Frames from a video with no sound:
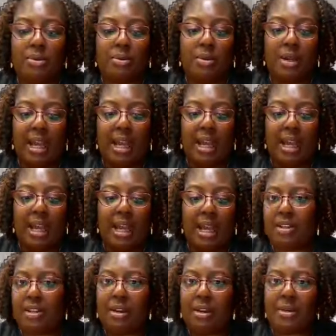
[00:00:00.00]
what happened, you
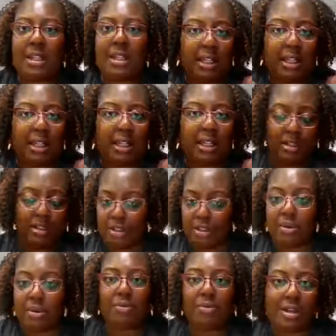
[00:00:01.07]
know what I mean? You
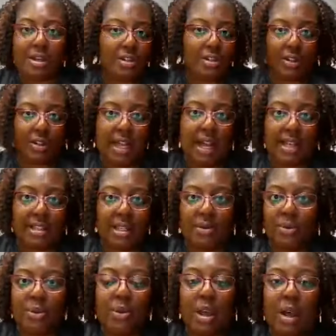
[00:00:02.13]
can register for class and we
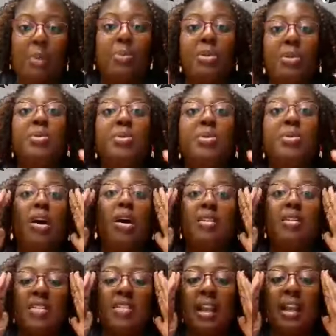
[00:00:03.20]
will help you with all of
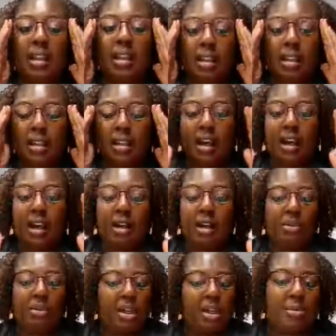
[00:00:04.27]
that. We've
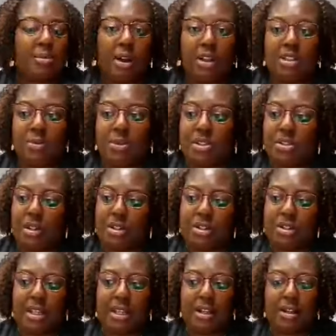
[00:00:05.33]
got some awesome instructors
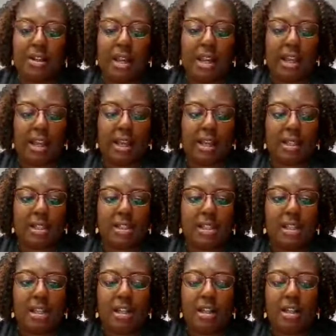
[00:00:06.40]
here and
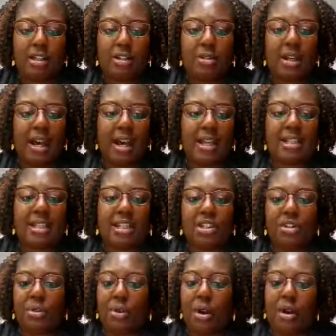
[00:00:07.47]
you guys get to
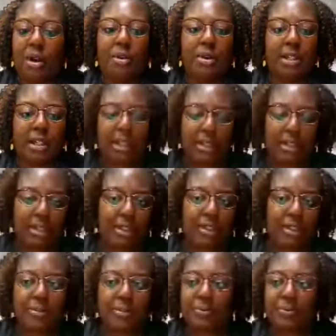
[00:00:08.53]
grow and learn